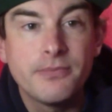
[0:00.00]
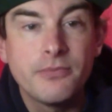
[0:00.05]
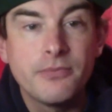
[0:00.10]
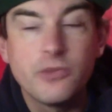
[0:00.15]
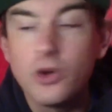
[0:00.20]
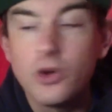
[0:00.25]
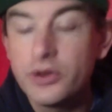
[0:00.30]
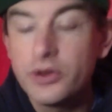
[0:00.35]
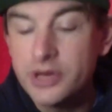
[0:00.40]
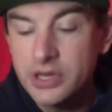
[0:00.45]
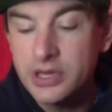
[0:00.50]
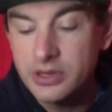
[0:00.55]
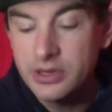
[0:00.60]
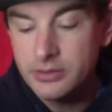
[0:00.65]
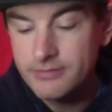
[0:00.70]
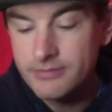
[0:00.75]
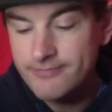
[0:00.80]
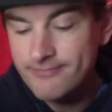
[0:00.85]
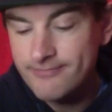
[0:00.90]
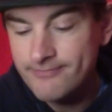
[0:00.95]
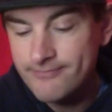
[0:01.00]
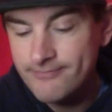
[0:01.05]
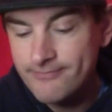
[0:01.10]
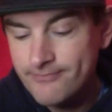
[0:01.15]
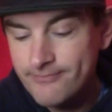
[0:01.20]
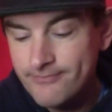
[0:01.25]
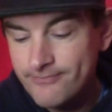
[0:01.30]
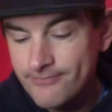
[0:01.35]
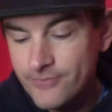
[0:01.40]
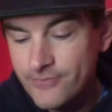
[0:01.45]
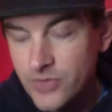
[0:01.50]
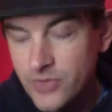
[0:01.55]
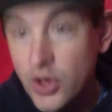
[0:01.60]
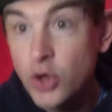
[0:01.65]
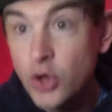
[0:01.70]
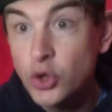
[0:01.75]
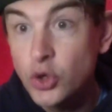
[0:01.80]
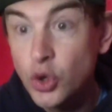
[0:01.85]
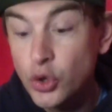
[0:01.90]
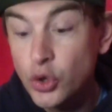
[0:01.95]
riding
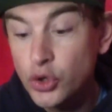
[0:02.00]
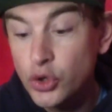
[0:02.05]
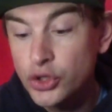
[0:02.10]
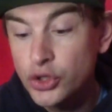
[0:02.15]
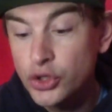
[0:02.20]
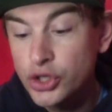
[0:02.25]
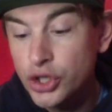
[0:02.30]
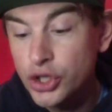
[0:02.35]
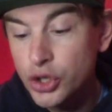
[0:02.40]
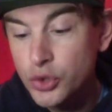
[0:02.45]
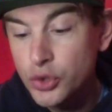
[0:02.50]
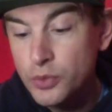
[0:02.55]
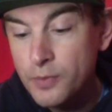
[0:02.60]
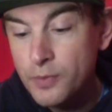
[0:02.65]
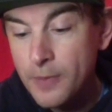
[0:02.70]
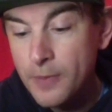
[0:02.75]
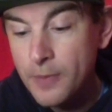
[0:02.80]
a not good shoe,